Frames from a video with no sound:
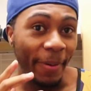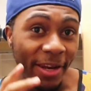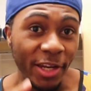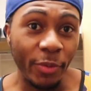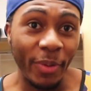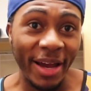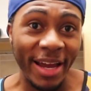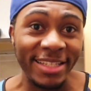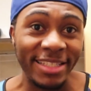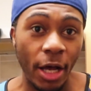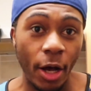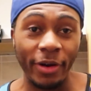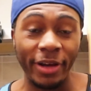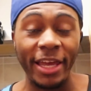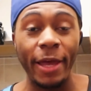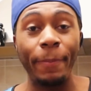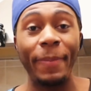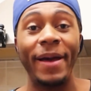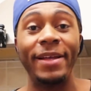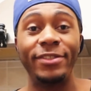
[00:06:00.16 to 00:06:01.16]
But anyways, I'll
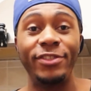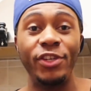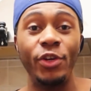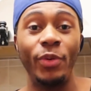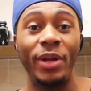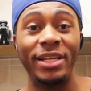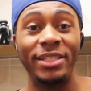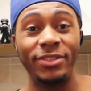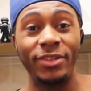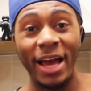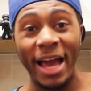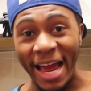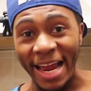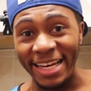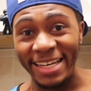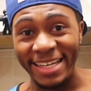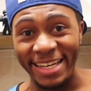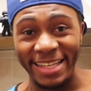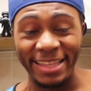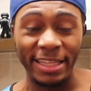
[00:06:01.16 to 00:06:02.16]
get back to you and I'll start
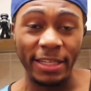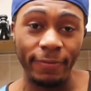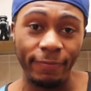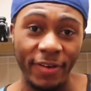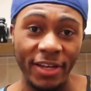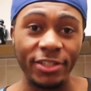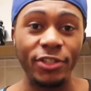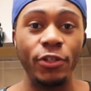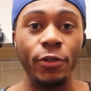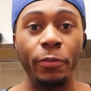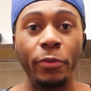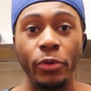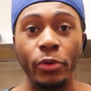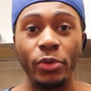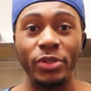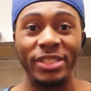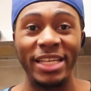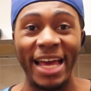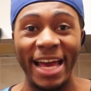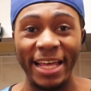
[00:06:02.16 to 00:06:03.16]
adding in the
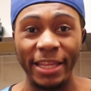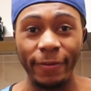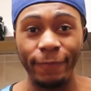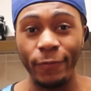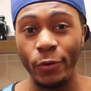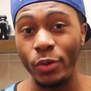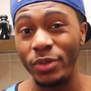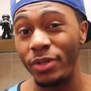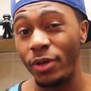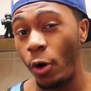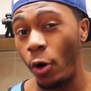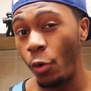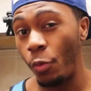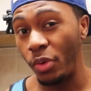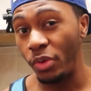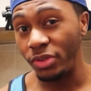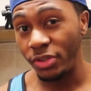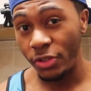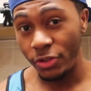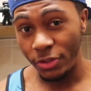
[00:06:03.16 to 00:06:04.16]
vegetables, and the food's
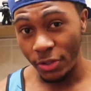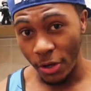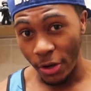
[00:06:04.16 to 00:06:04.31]
almost